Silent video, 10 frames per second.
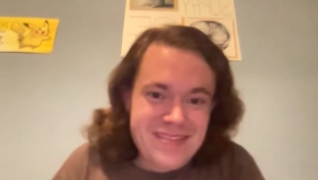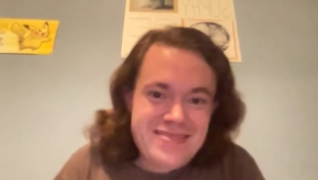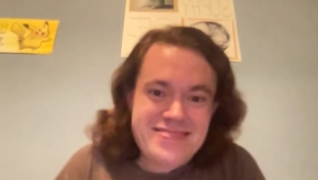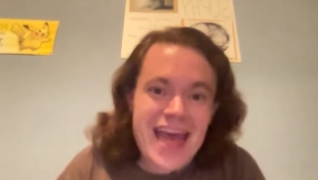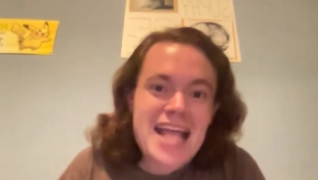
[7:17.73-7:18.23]

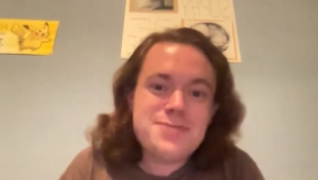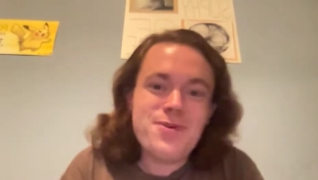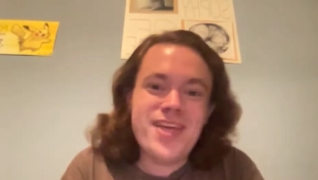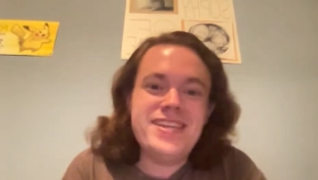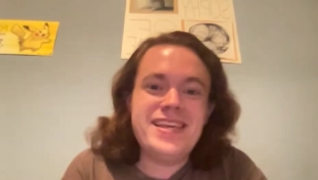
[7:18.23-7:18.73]
That's
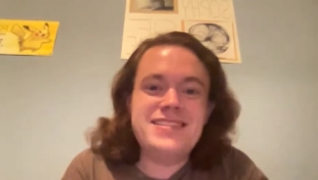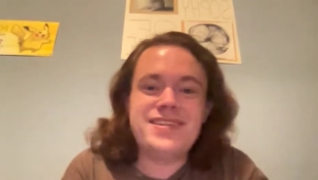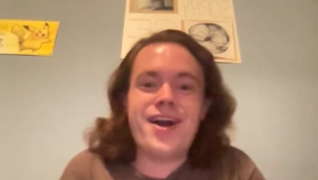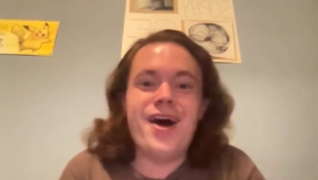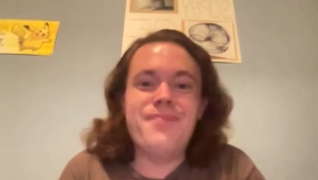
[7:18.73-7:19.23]
what they need
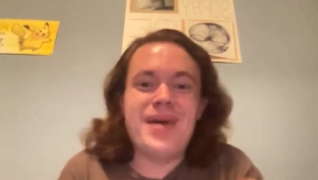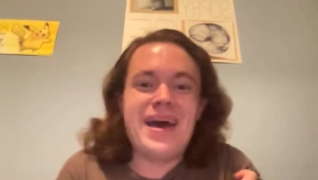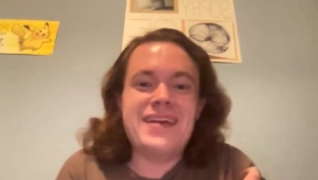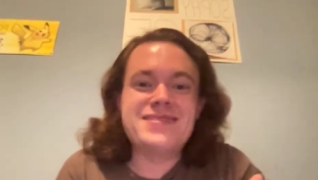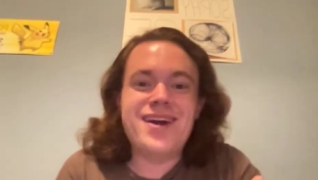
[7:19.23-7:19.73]
to
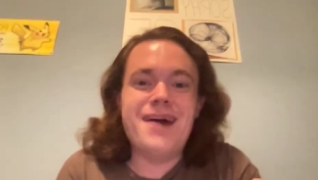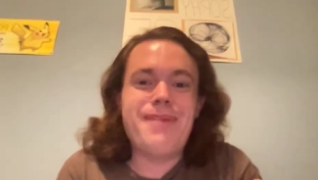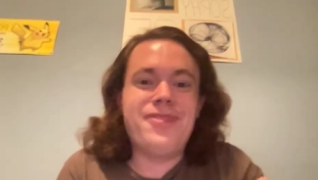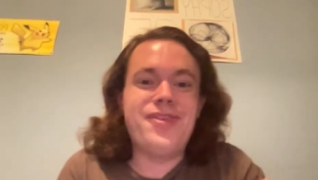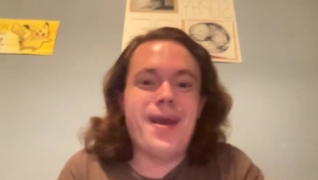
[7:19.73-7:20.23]

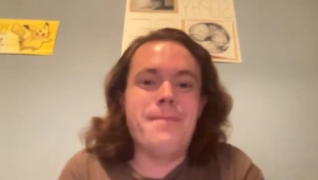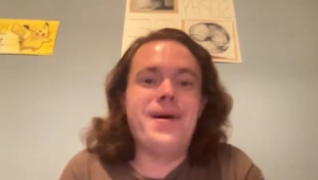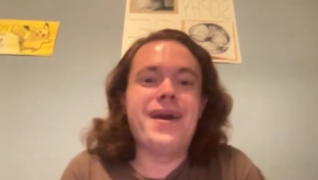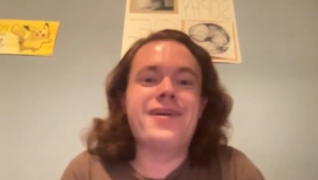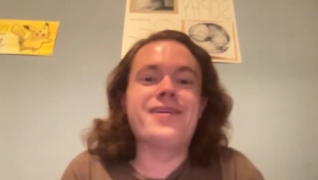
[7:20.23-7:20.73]
combat the
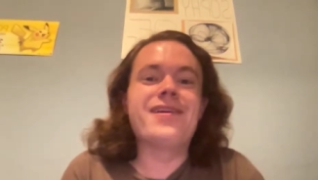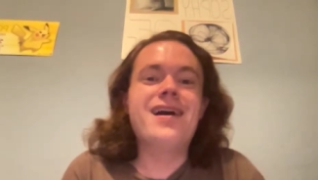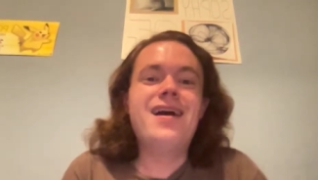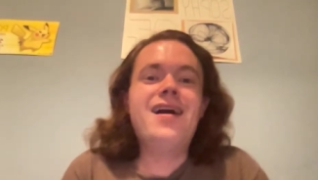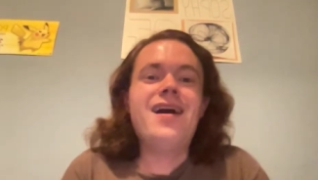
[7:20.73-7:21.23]
Empire.
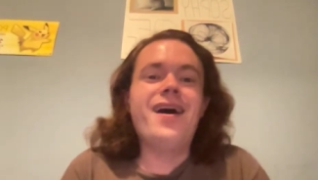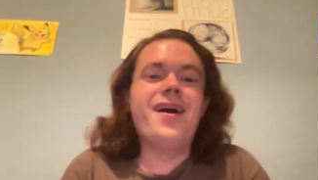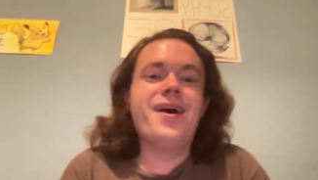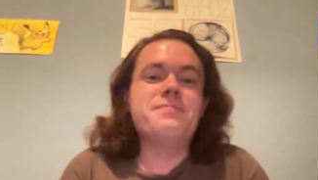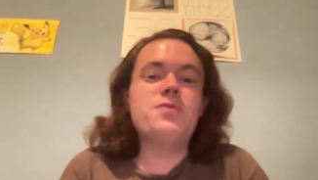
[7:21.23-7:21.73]

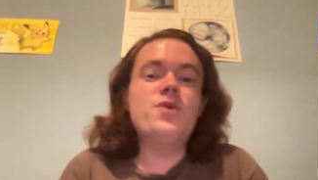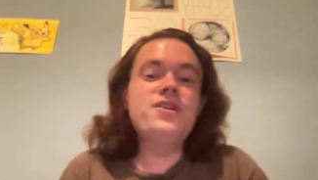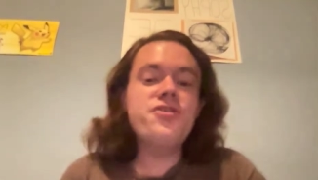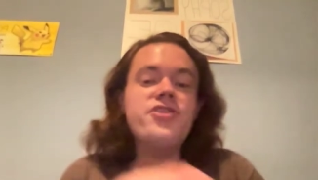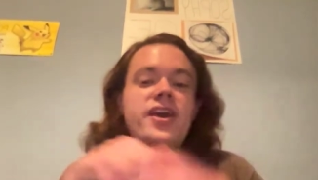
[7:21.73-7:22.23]
And one
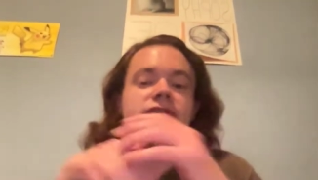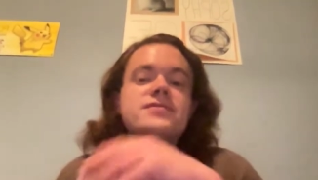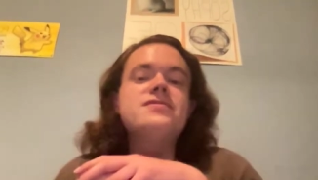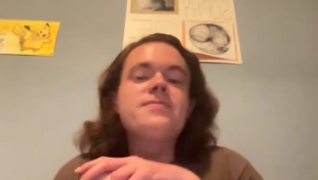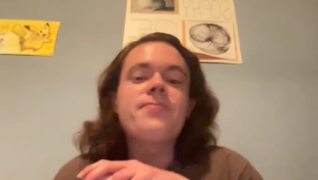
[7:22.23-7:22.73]
of the
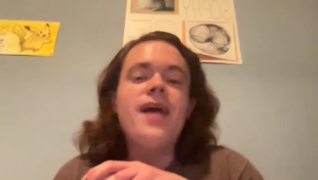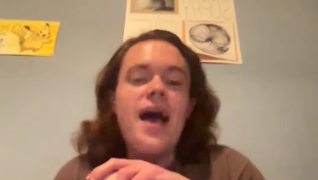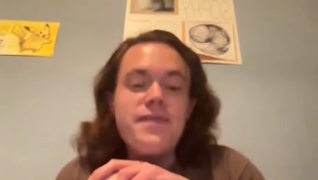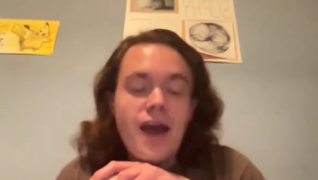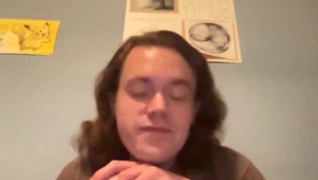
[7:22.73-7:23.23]
things
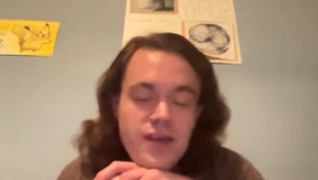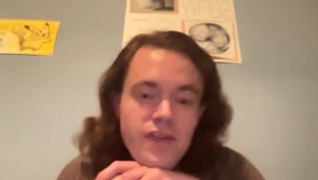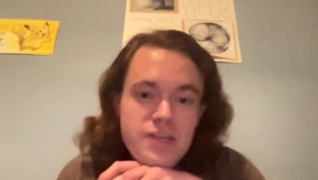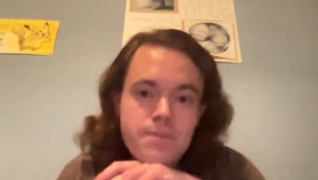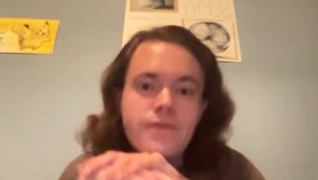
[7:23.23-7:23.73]
I've said
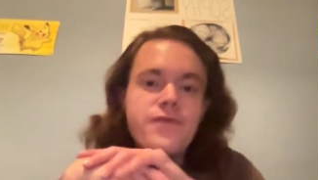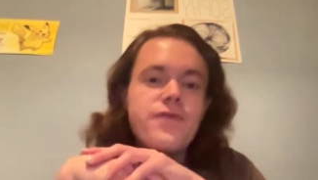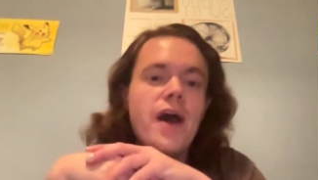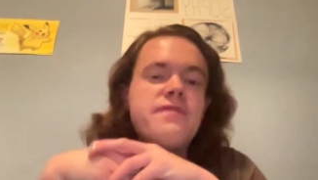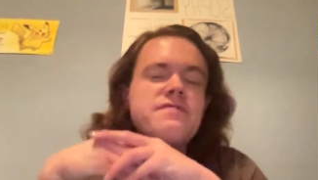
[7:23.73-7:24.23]
this
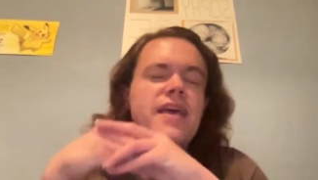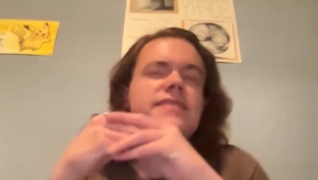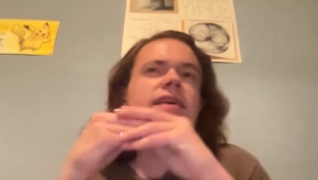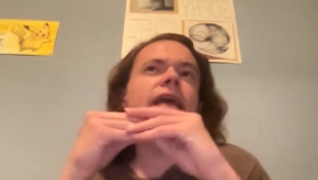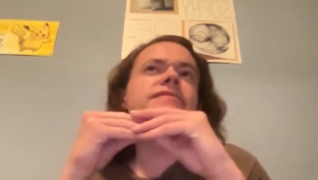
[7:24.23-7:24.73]
before.
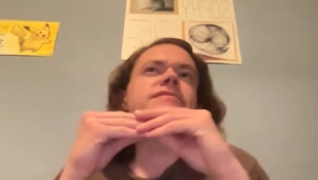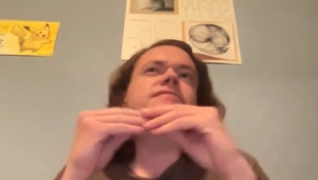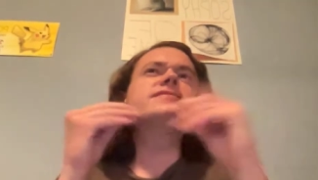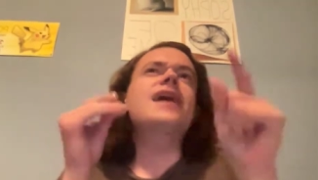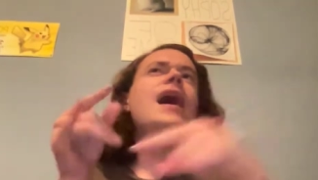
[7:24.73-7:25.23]
It's
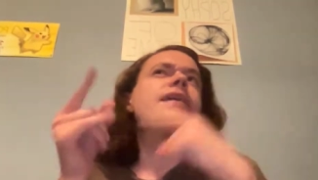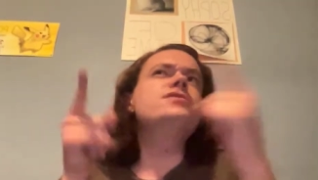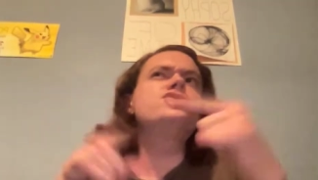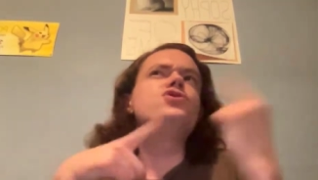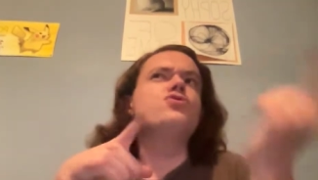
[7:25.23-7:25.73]

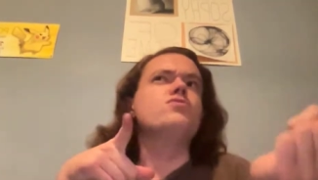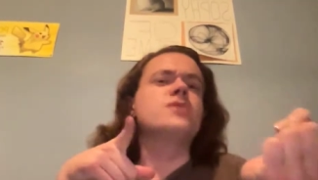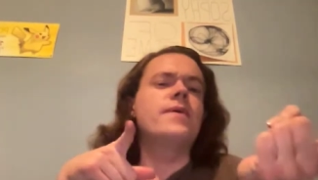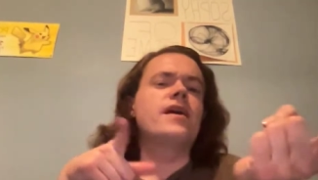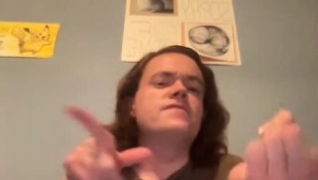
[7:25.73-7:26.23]
tied to
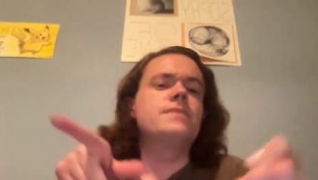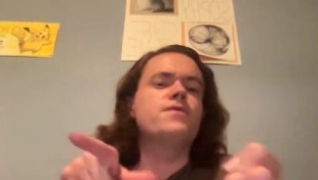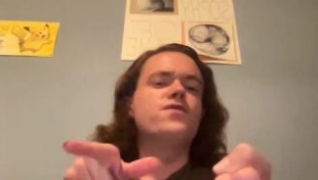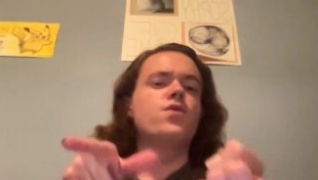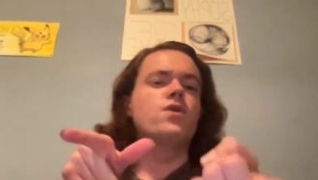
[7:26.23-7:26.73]
something I've said
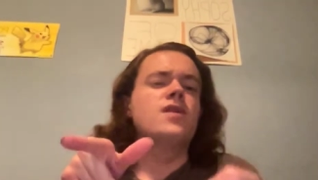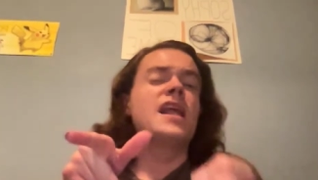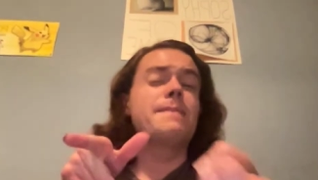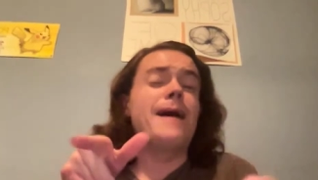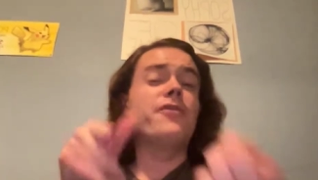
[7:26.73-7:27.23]
before a
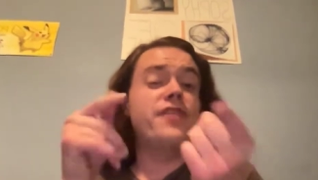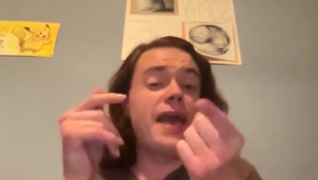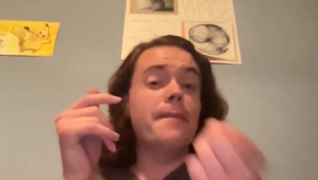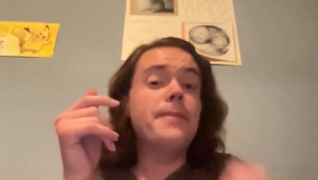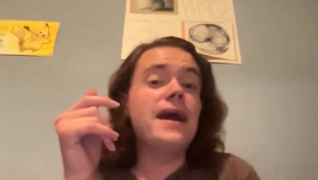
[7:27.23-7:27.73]
lot about
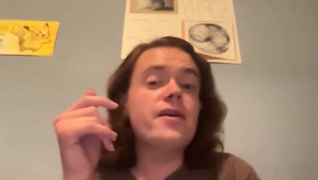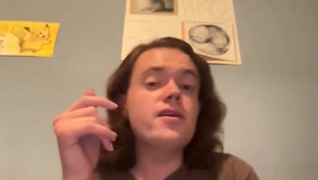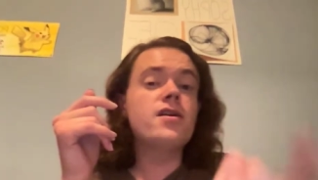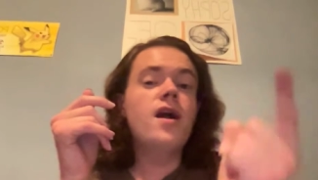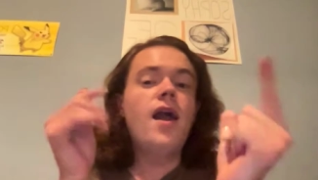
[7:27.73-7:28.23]
the
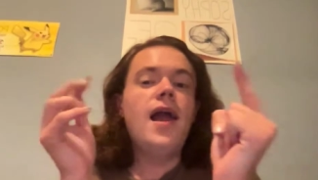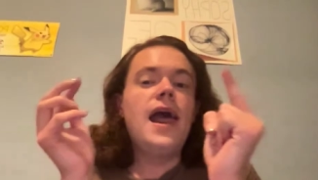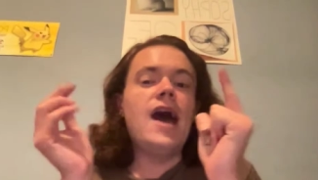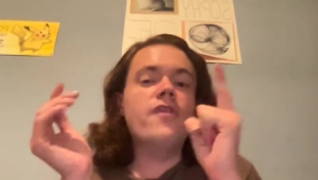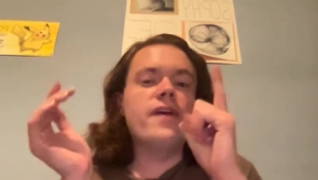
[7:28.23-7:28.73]
Empire,
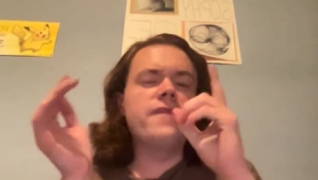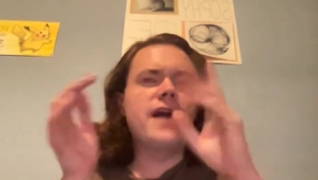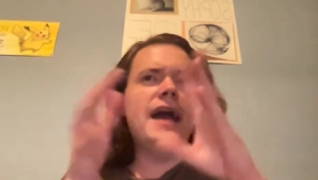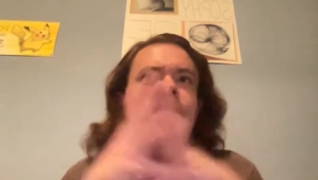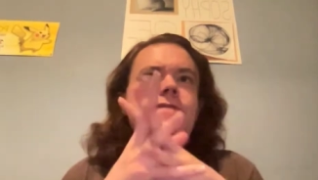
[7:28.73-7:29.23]
how they
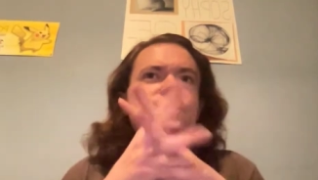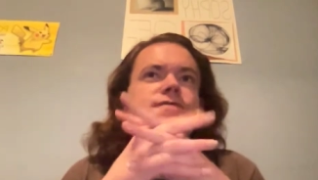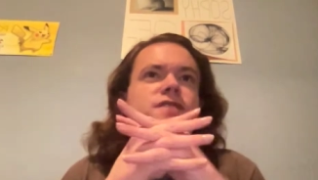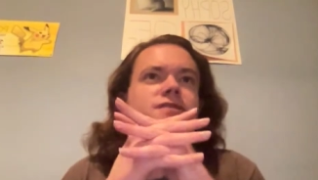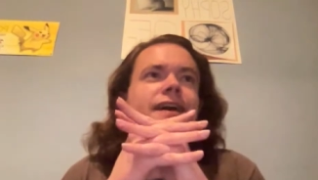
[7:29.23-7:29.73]
kind of
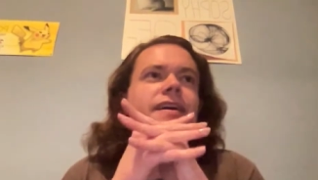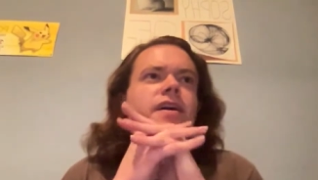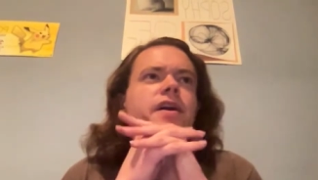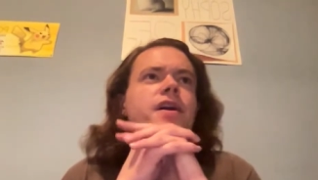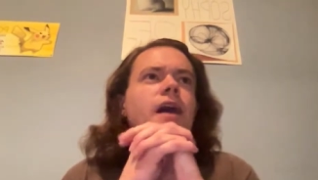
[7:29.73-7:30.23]
feel like a
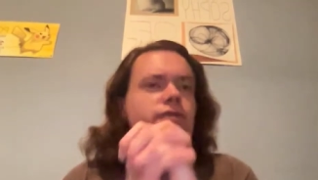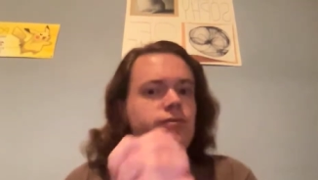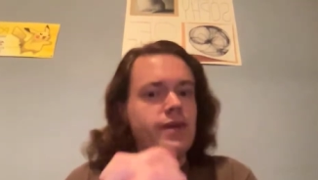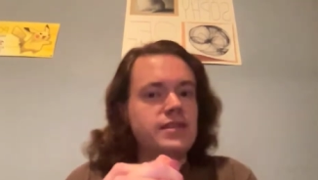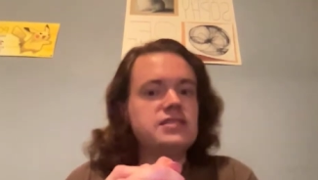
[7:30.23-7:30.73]

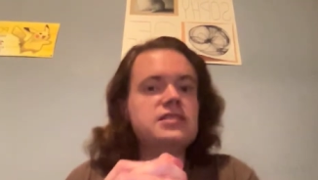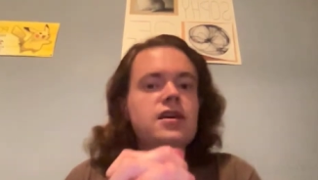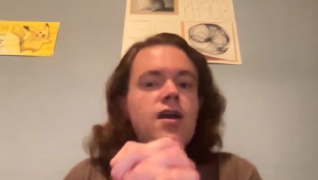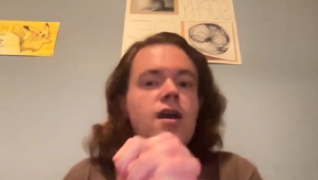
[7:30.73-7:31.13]
government.